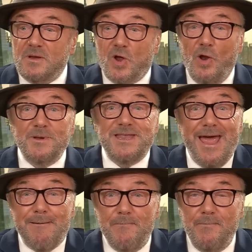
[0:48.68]

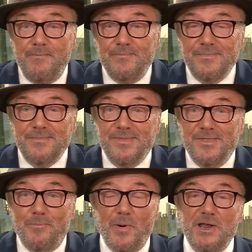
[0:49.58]
condemn the
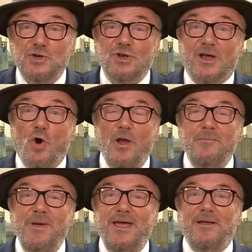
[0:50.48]
British
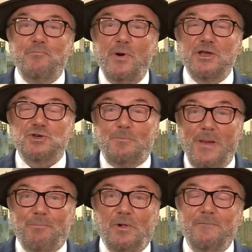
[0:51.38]
economy and British
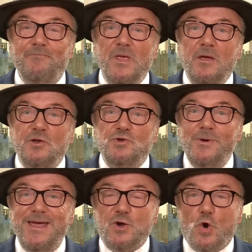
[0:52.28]
people to
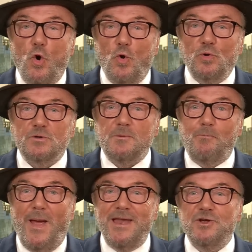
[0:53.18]
a cold
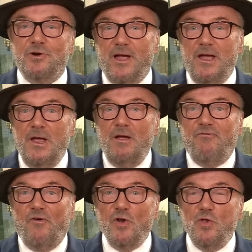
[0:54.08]
penury
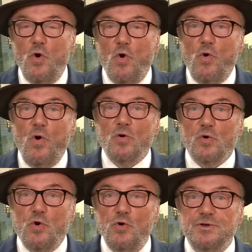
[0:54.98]
for no
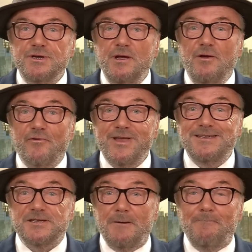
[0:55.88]
good
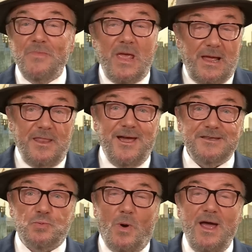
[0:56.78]
reason. And
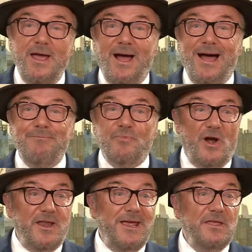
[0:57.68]
that's why I'm
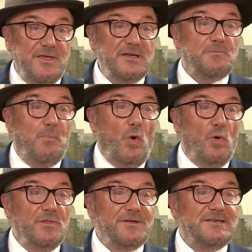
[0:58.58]
running this
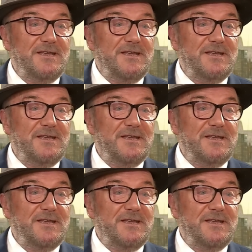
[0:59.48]
poll this